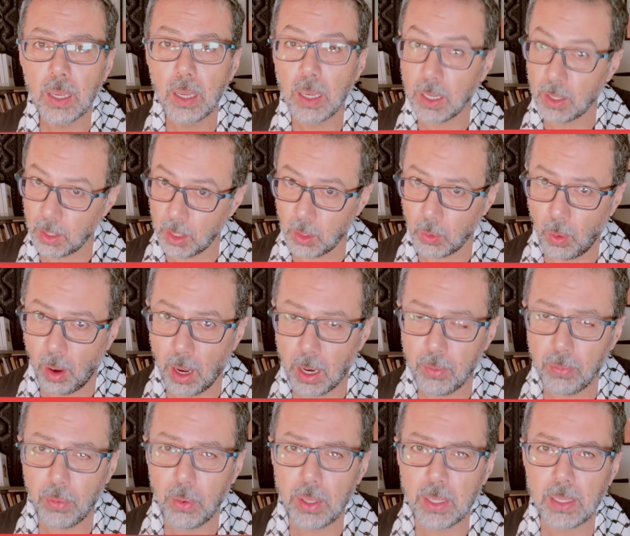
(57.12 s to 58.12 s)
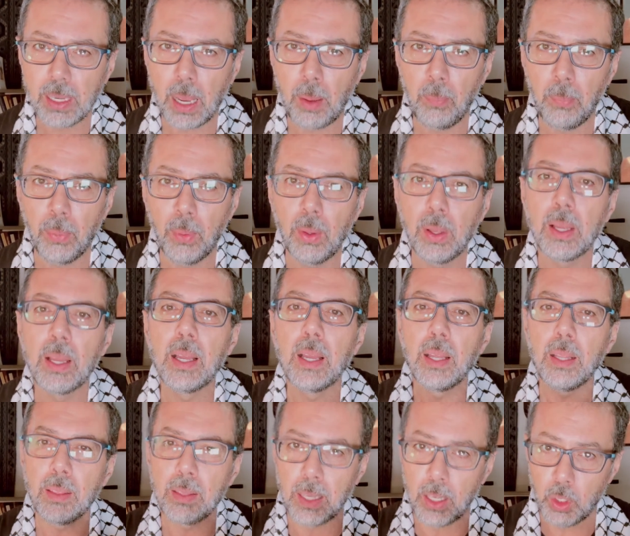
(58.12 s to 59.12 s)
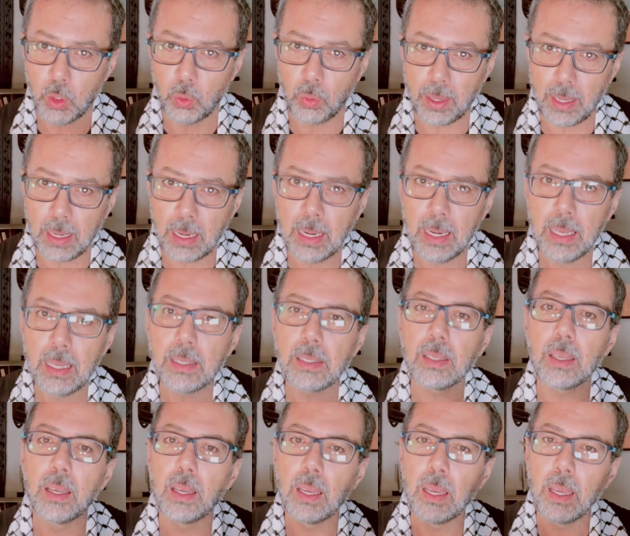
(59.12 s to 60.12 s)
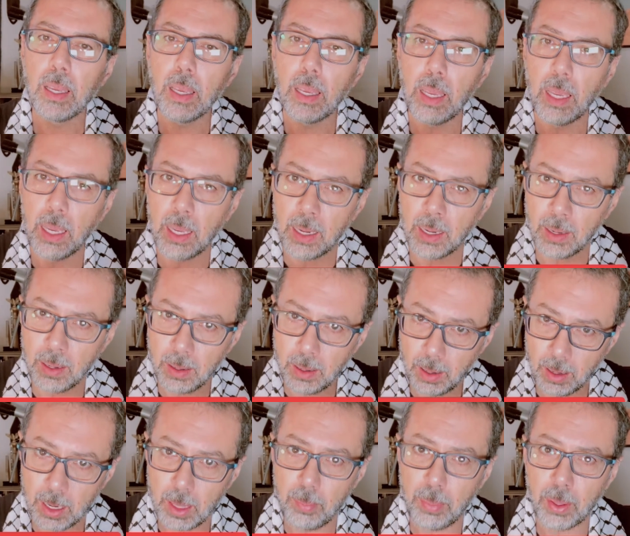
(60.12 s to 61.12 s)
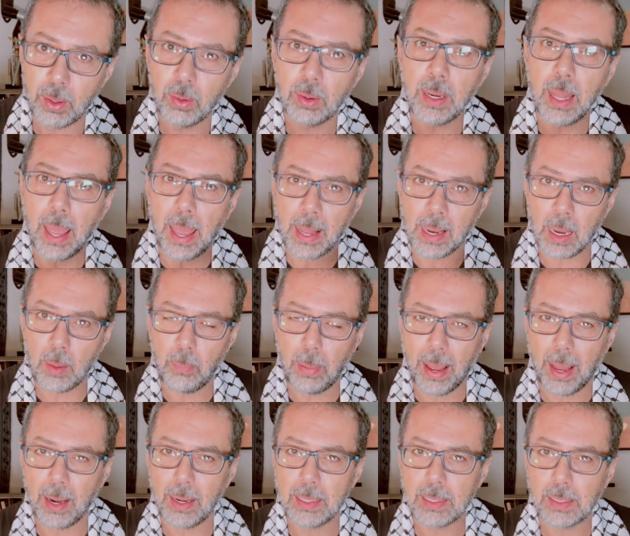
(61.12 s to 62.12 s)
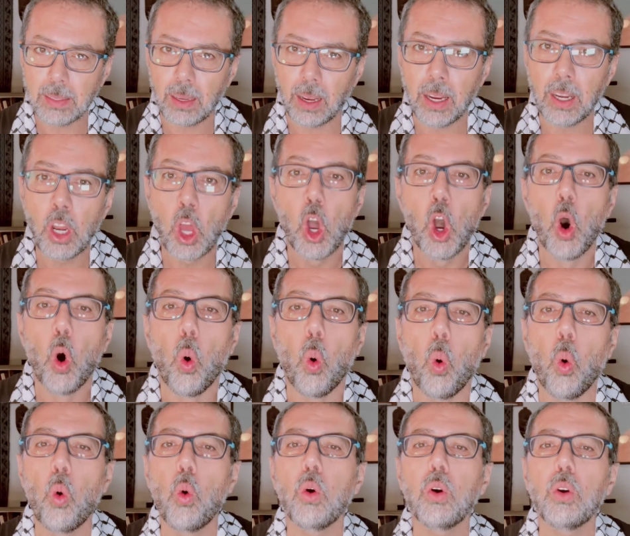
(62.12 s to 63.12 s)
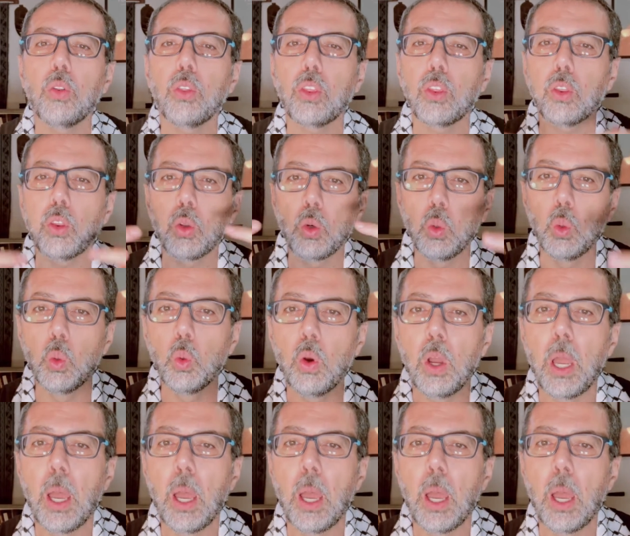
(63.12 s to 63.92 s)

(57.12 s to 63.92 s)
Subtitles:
in Iraq, for example, the Israelis in Lebanon and in Palestine, or through